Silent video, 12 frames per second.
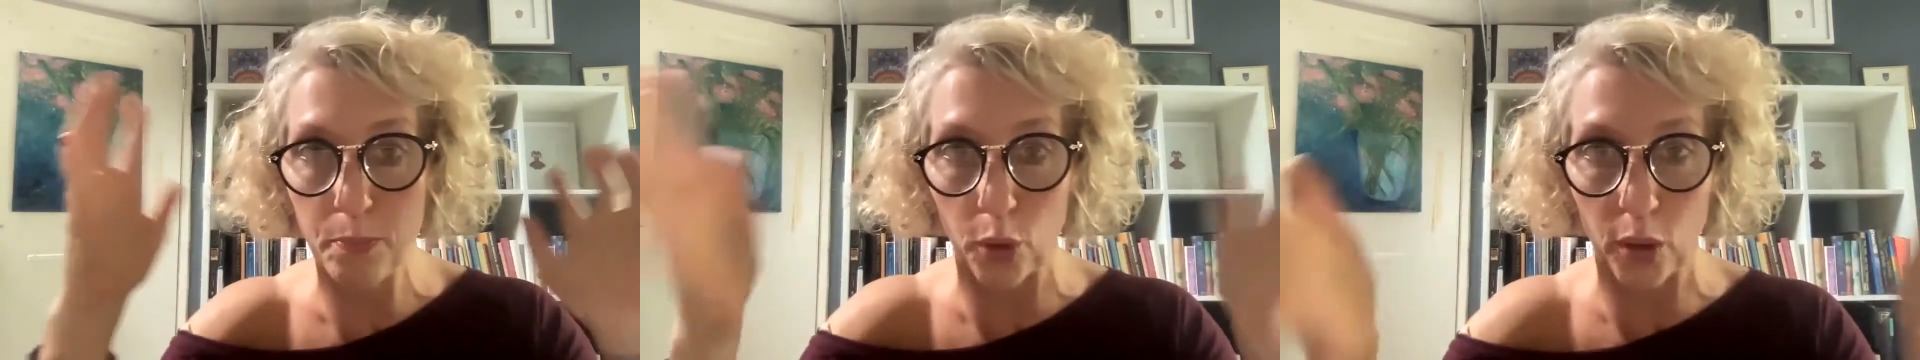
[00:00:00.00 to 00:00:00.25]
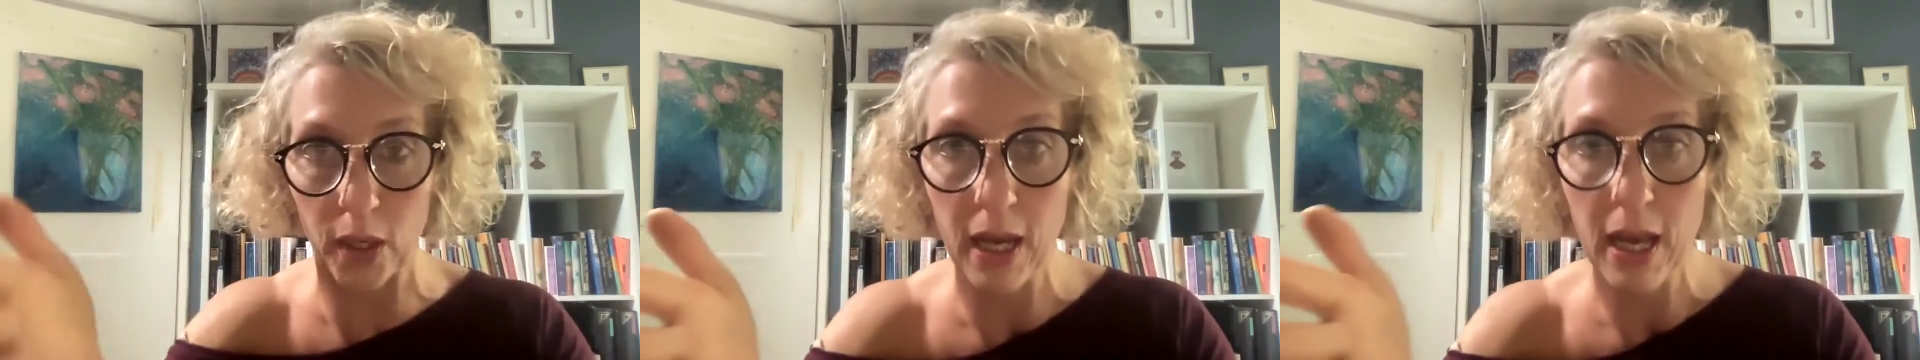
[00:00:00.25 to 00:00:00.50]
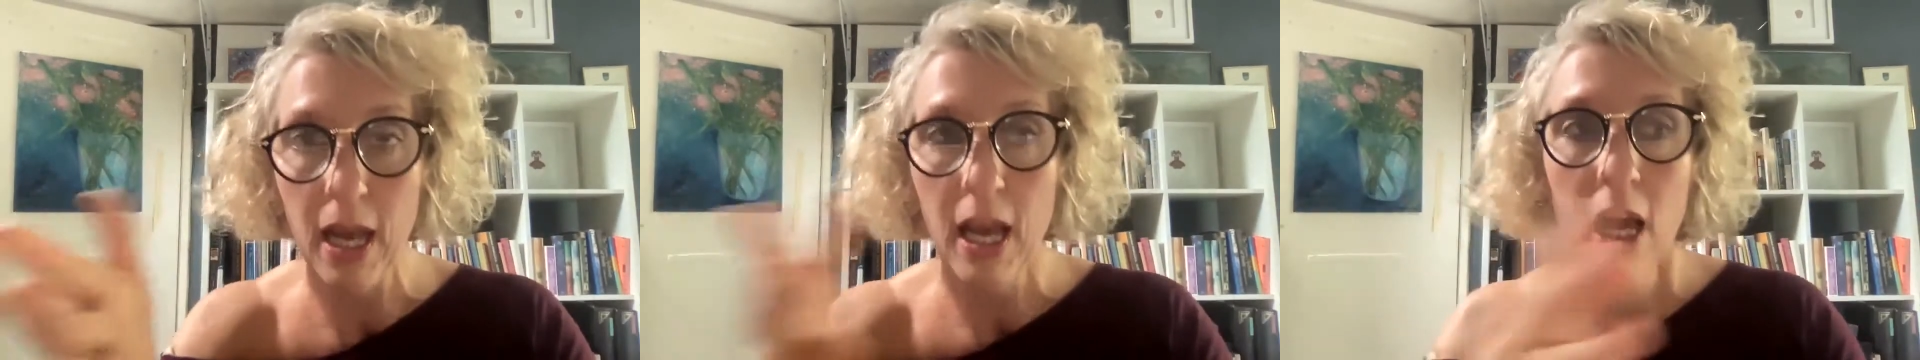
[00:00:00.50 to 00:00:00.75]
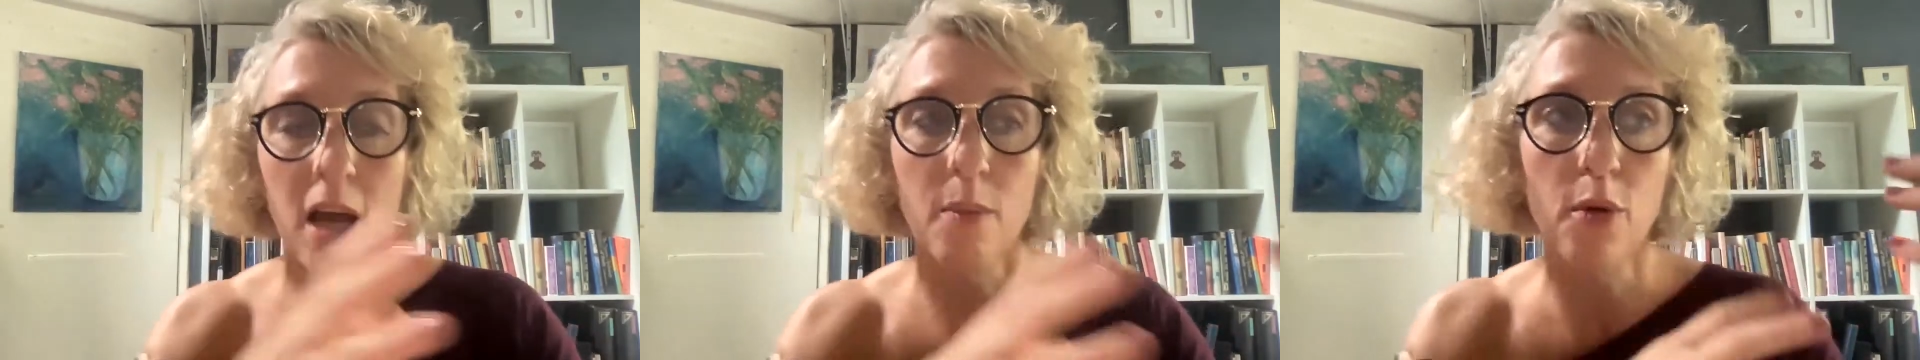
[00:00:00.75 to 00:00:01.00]
book,
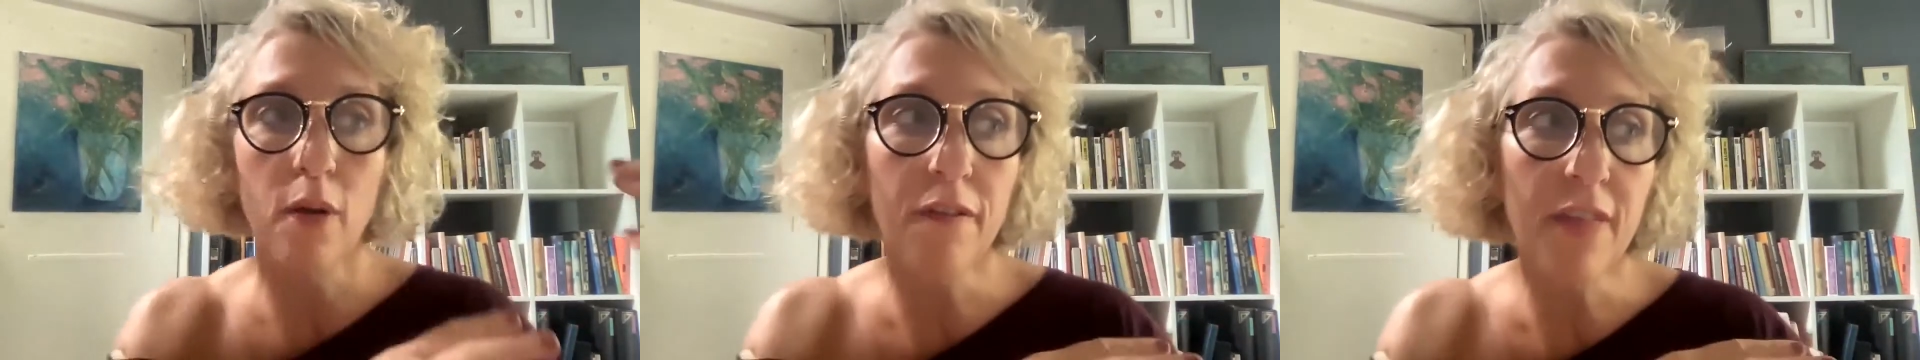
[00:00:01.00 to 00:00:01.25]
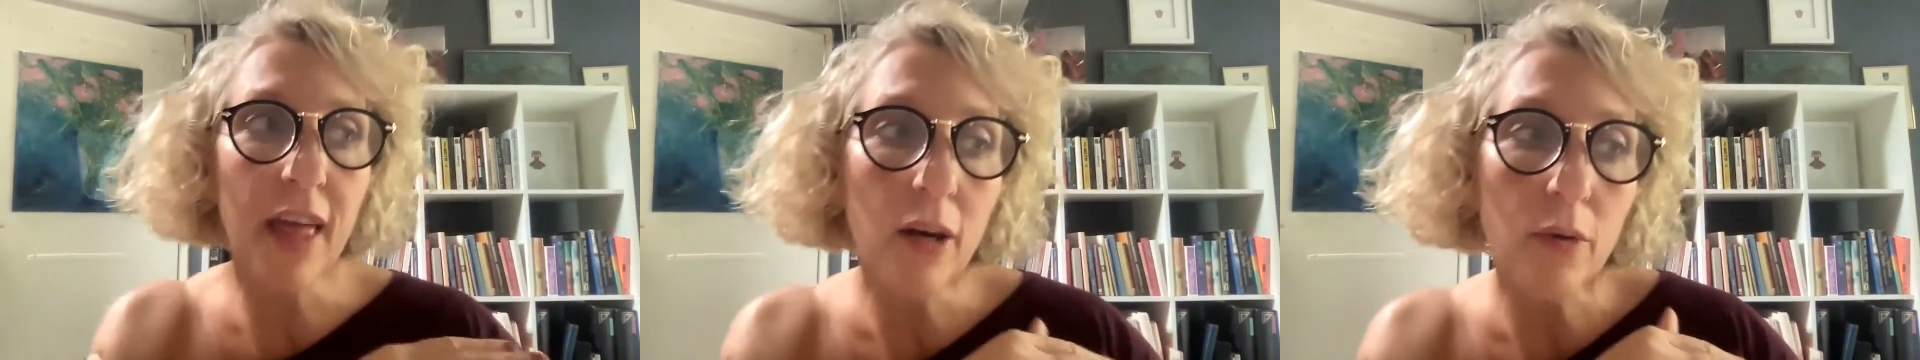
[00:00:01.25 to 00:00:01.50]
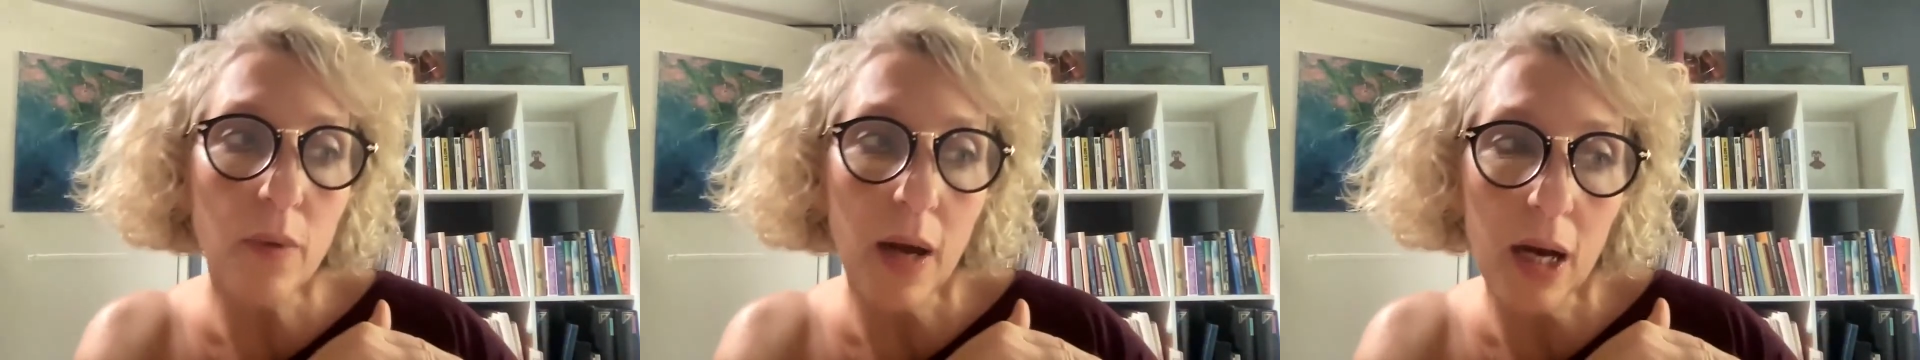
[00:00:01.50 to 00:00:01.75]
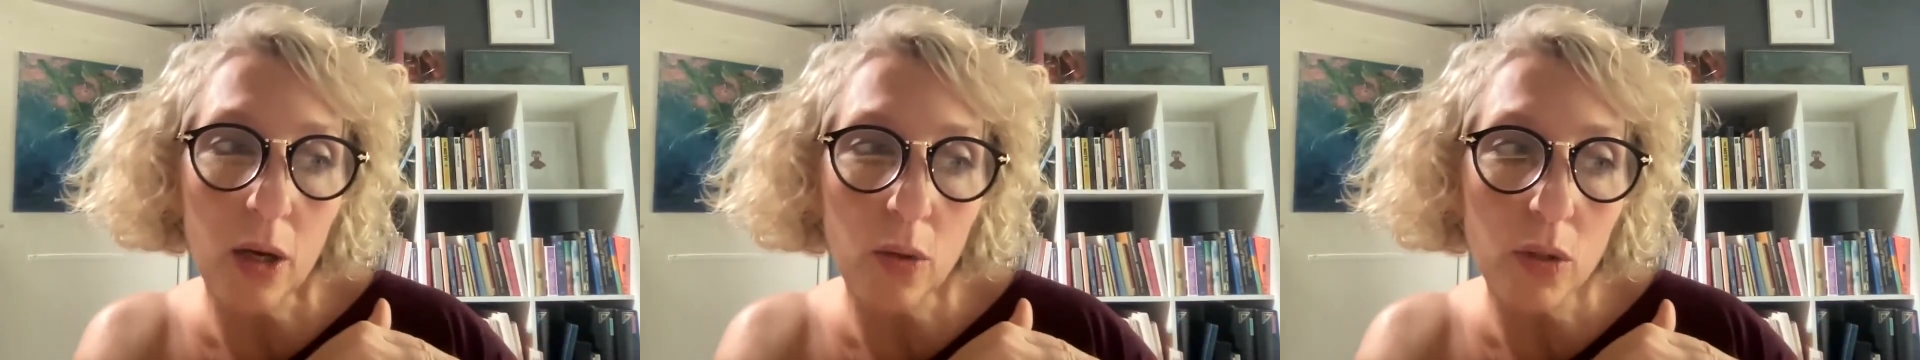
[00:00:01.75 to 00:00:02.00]
move that
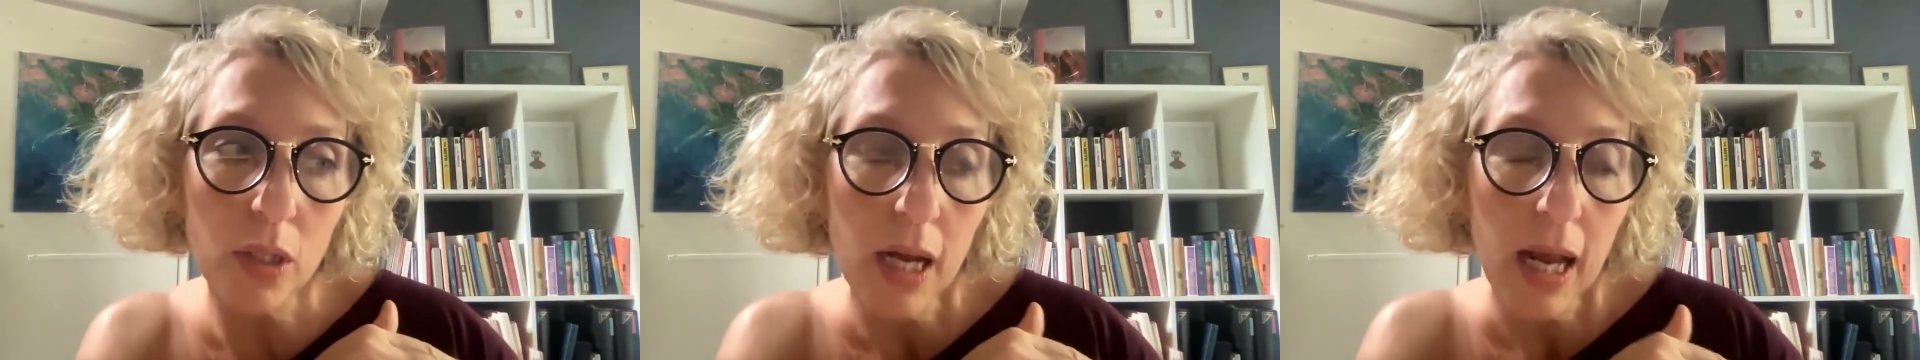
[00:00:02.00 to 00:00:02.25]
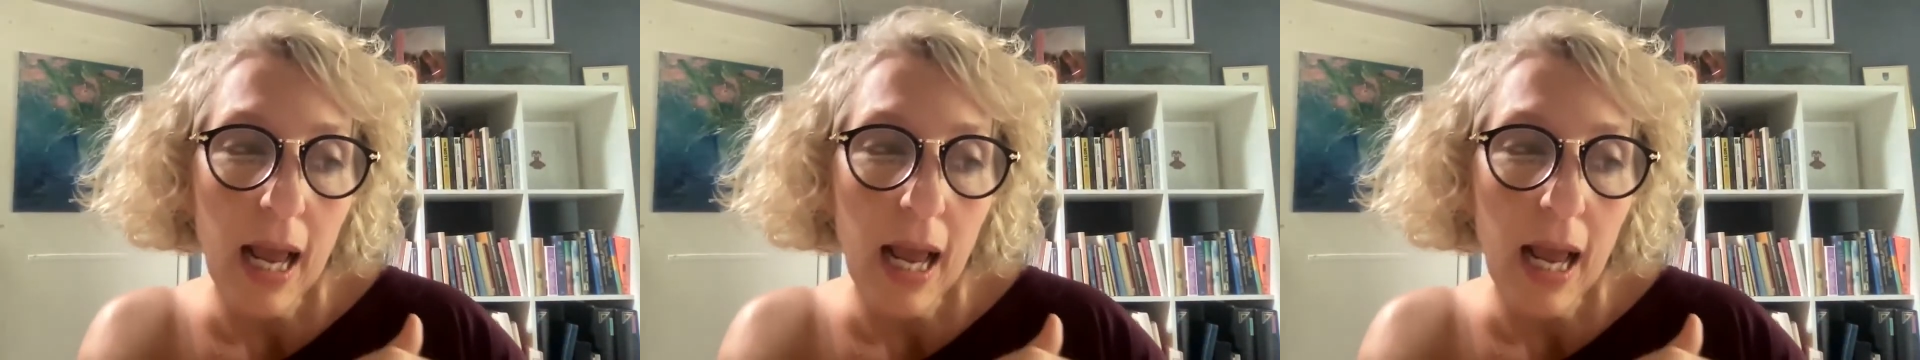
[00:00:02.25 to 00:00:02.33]
around.